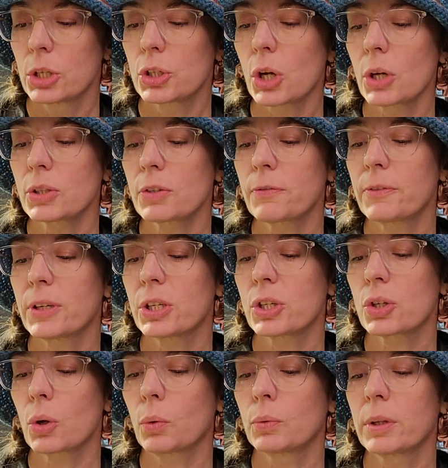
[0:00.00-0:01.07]
Chaucer
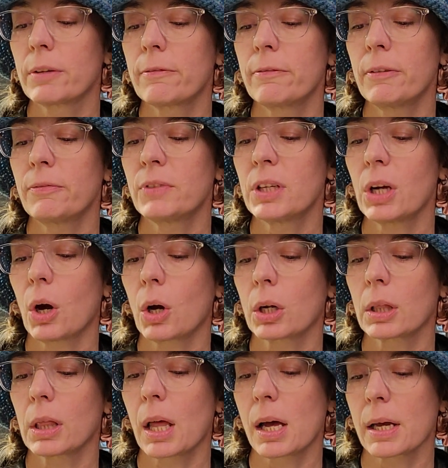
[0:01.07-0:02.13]
finished only
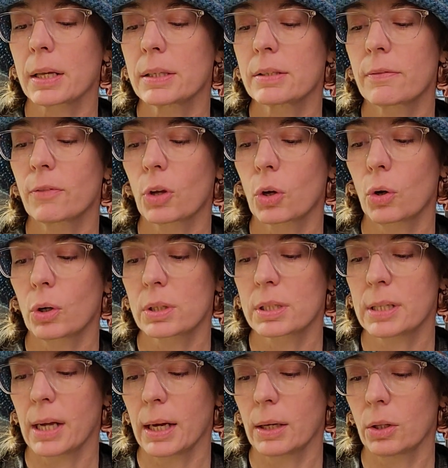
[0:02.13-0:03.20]
50-odd lines of The
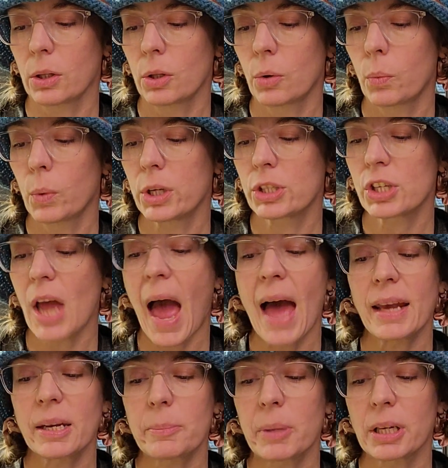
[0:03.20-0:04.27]
Cook's Tale, which,
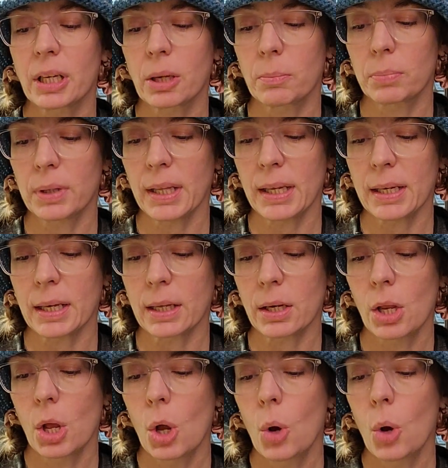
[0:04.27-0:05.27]
had it been completed,